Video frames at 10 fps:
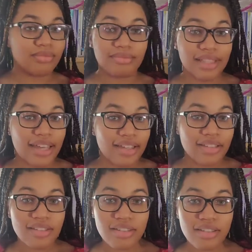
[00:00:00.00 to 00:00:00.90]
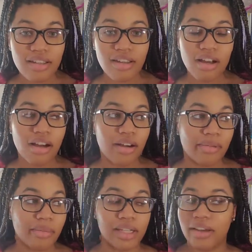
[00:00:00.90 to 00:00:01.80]
yet,
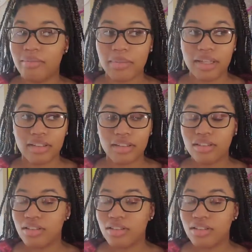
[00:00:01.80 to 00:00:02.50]
and I've met